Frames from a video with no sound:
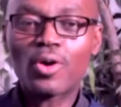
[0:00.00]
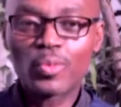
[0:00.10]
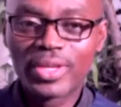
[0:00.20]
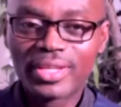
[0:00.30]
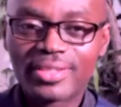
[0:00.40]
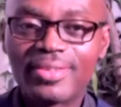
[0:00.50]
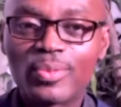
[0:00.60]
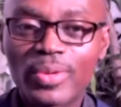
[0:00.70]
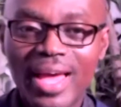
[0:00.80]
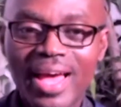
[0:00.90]
we
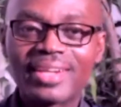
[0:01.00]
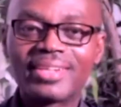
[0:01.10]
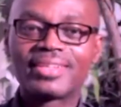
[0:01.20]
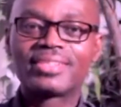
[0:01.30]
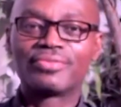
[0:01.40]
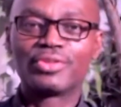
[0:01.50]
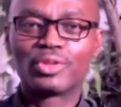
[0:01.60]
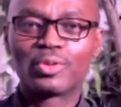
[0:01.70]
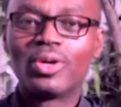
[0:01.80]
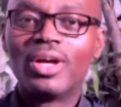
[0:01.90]
end this
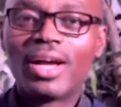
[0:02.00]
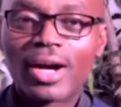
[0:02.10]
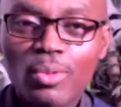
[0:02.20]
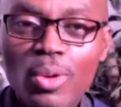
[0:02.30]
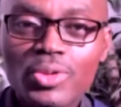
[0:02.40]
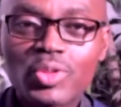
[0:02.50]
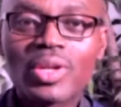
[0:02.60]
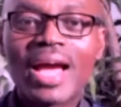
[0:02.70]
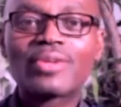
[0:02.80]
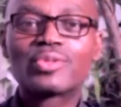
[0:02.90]
video, what would you
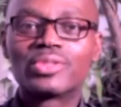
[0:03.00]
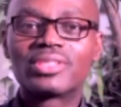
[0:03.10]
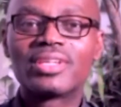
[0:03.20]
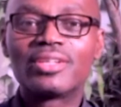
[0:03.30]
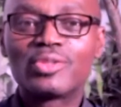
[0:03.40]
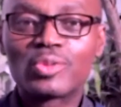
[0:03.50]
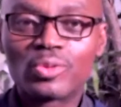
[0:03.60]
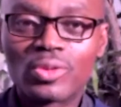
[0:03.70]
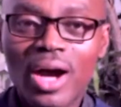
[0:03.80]
like to say to